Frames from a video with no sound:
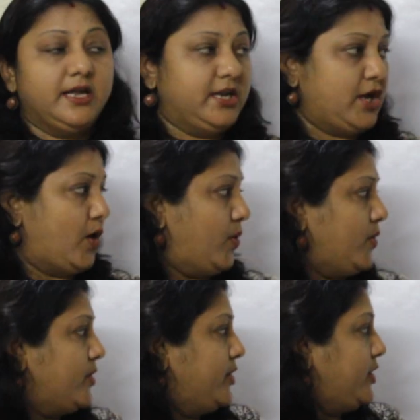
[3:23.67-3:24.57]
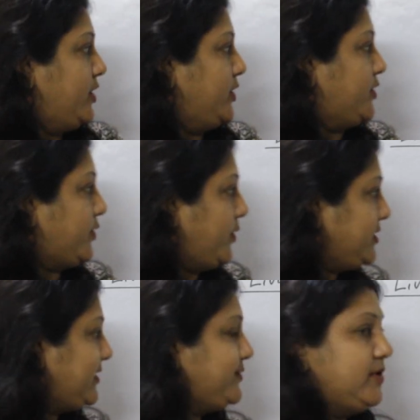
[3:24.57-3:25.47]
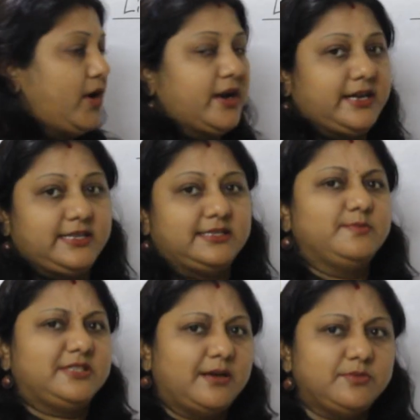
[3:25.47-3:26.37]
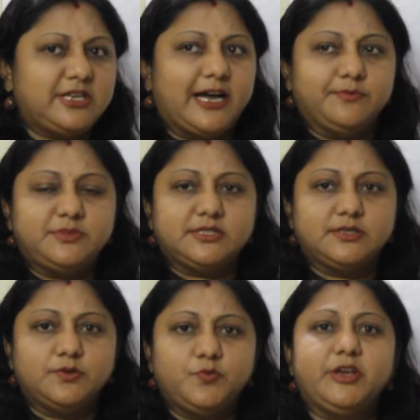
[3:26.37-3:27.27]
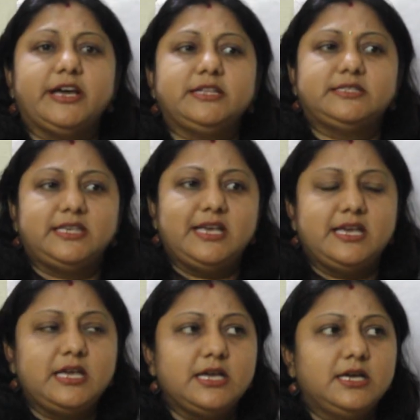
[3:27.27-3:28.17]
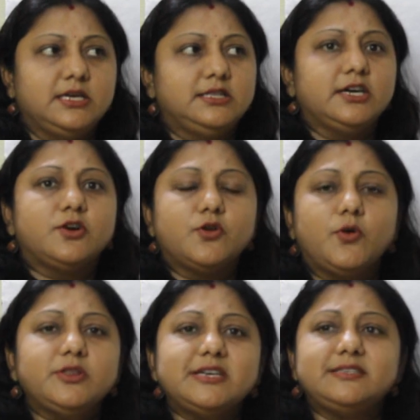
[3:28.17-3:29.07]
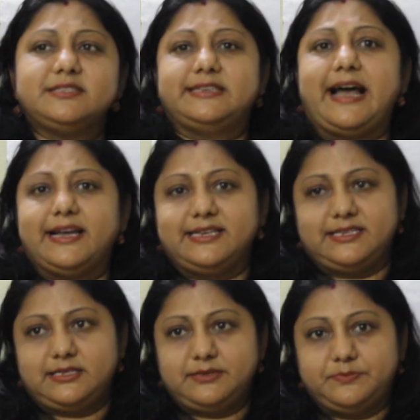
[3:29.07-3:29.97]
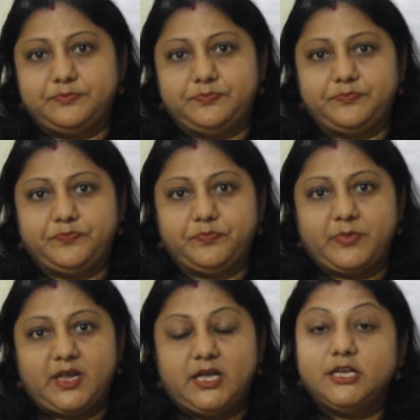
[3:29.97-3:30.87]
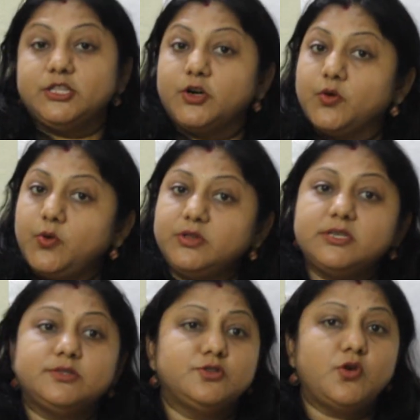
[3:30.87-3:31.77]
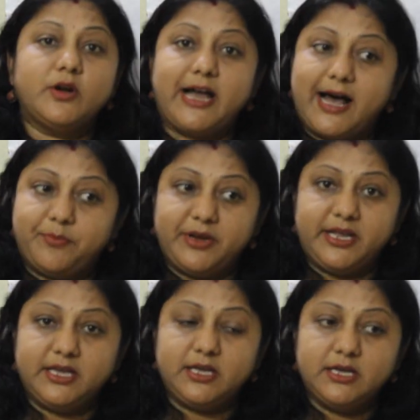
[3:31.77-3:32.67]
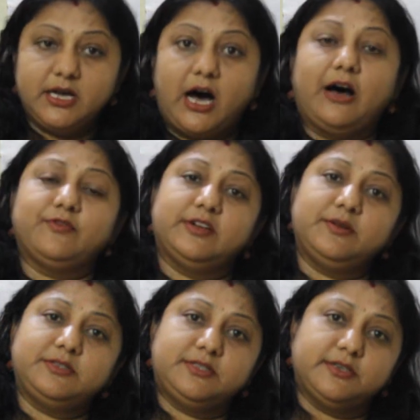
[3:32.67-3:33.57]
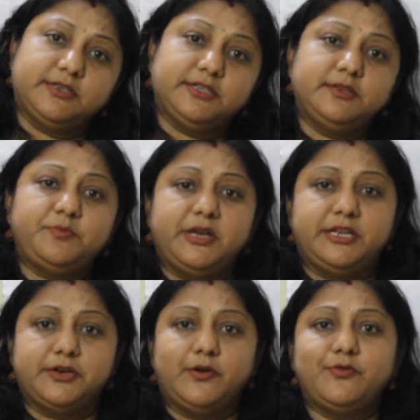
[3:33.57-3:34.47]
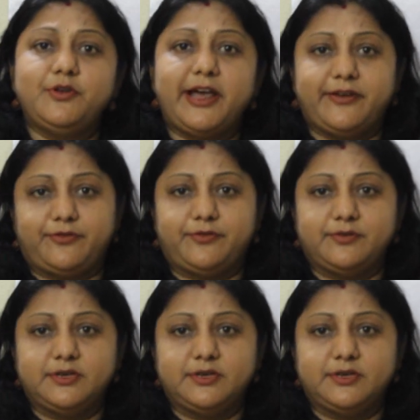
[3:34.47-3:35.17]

Now, growth of the organism, sometimes we can see the growth is stagnant. The growth is not happening after a certain period of life.